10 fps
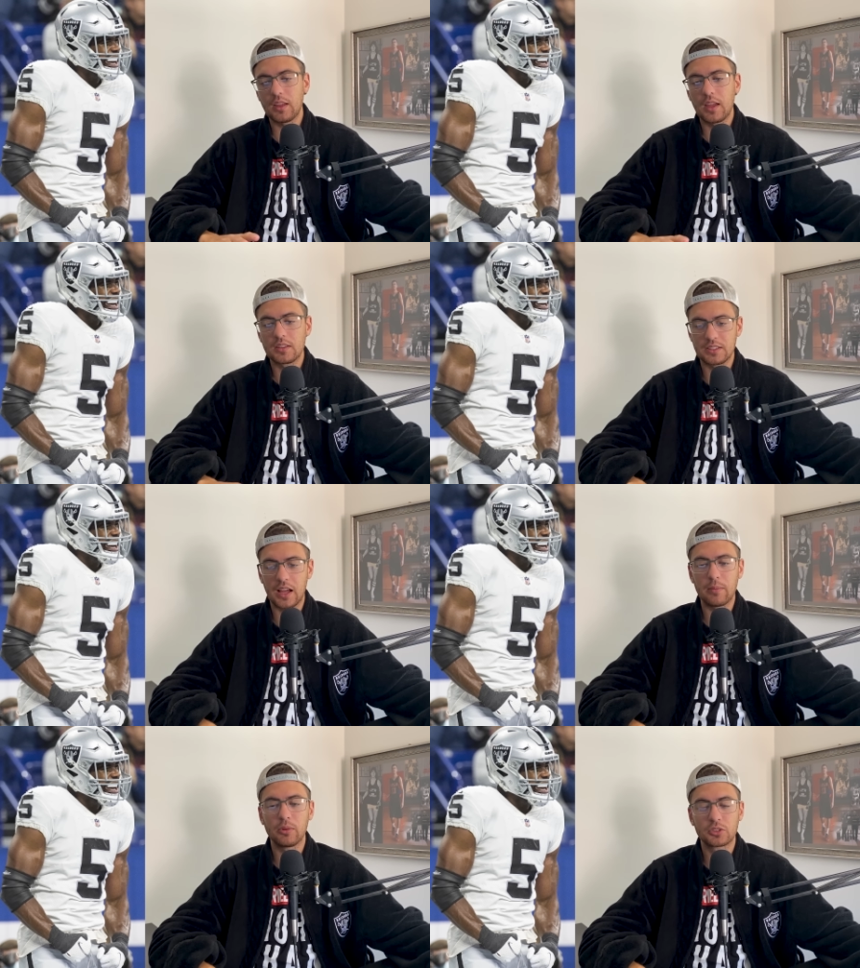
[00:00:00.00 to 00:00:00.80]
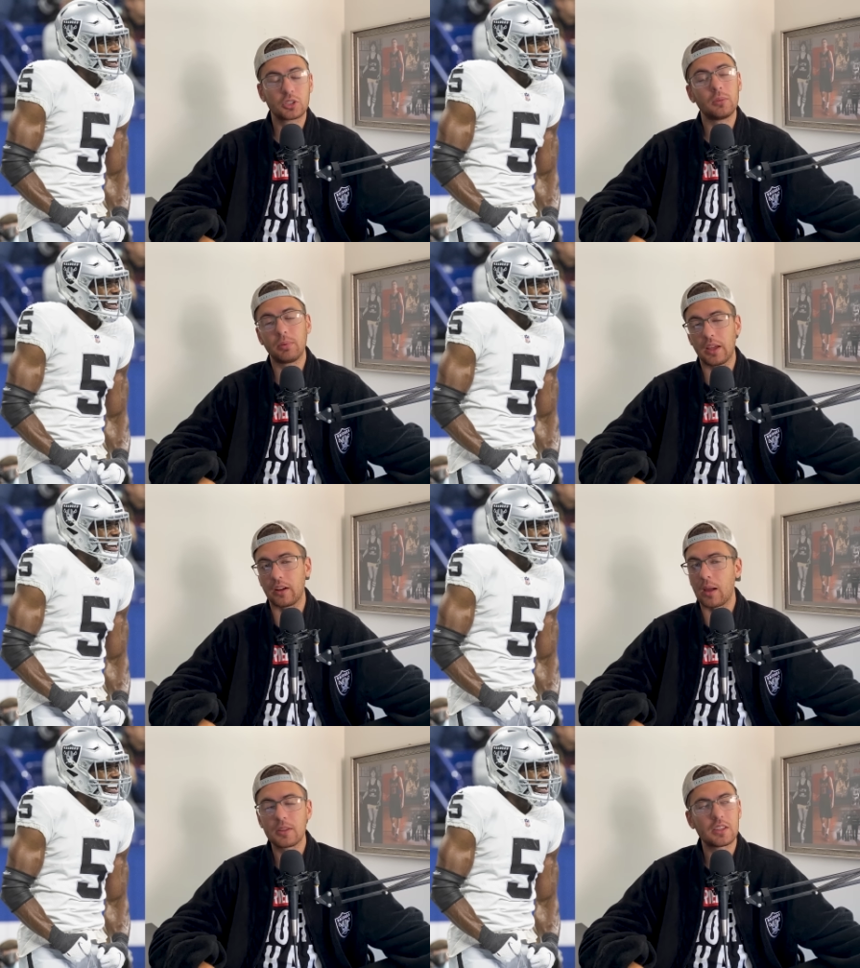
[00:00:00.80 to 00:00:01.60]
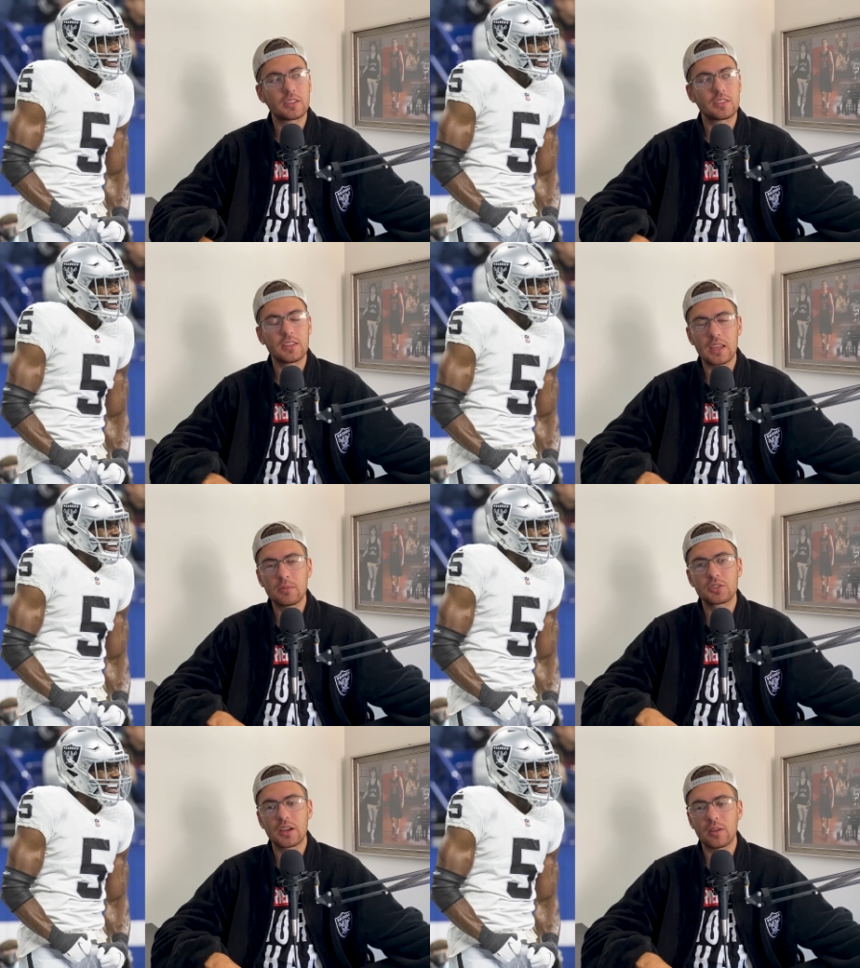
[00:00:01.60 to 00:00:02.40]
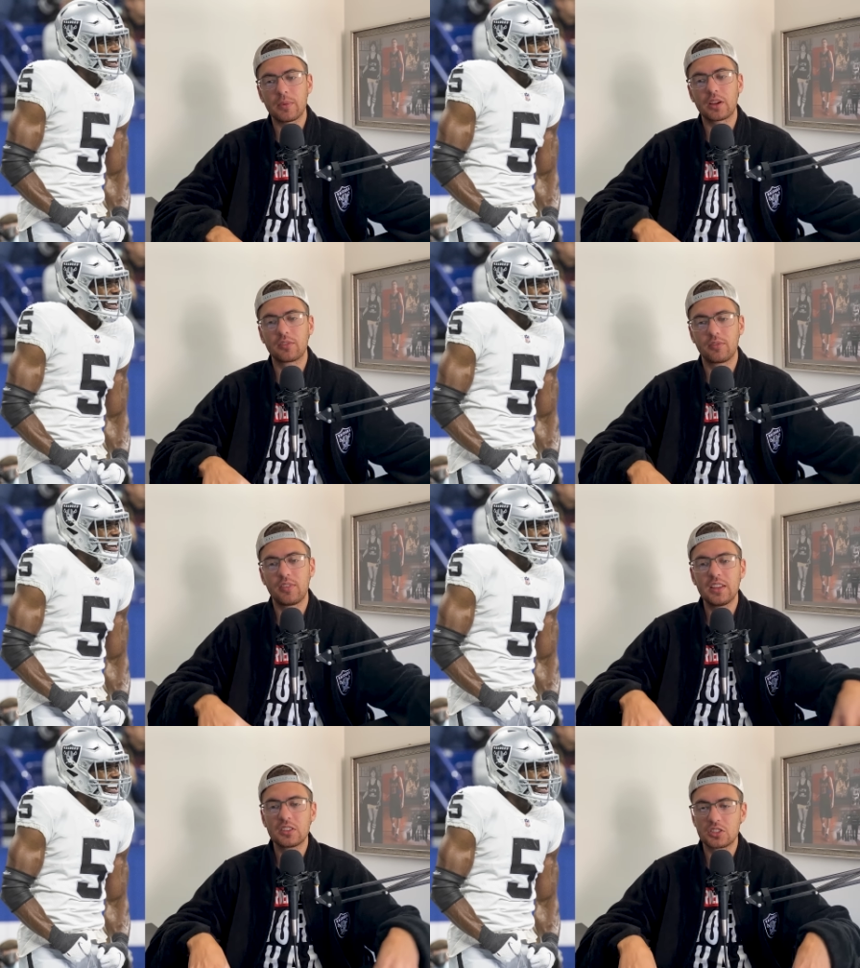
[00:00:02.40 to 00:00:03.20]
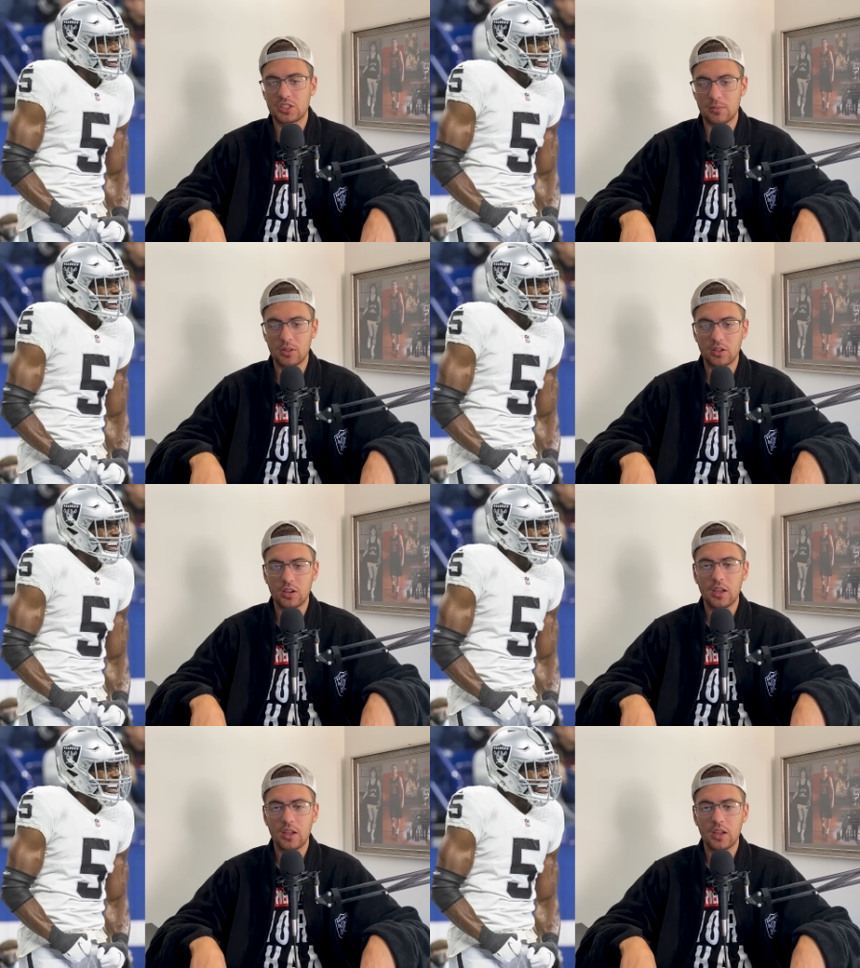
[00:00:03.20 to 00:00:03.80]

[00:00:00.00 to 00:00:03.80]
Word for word: Deablo is a good player. I mean, him and Trayvon Merrick feel similar.